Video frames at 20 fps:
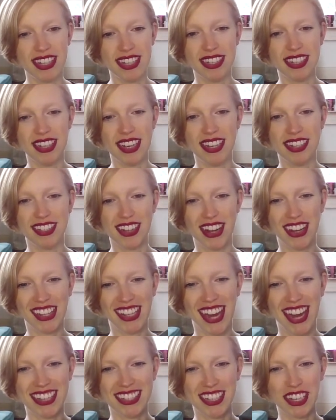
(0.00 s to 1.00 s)
This is our
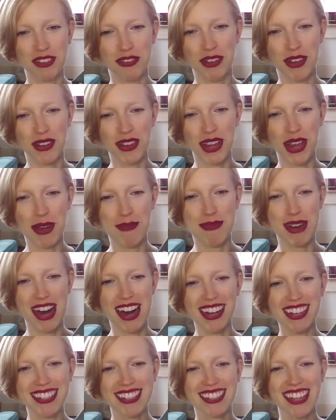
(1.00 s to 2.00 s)
classic folio
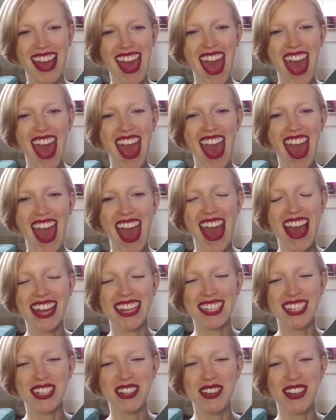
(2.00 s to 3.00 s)
box,
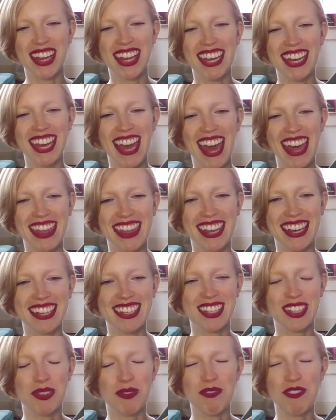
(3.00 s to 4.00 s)
and you can get
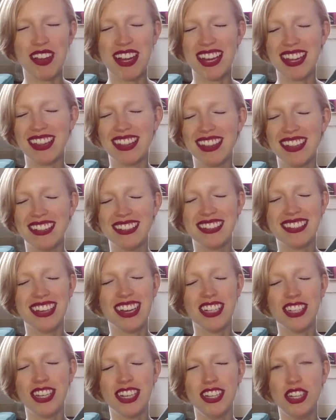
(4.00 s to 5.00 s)
this with
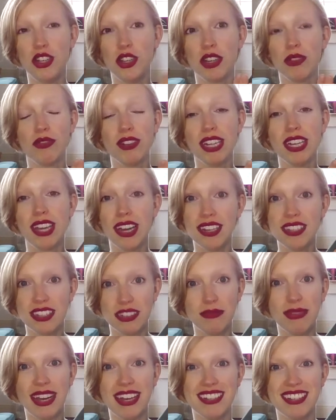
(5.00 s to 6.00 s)
such, you can really
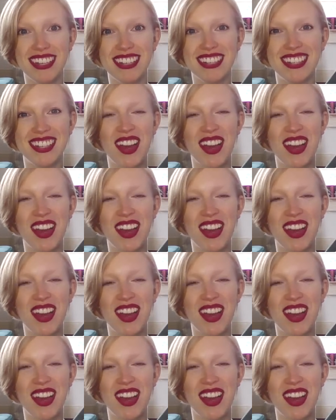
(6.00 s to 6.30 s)
customize it.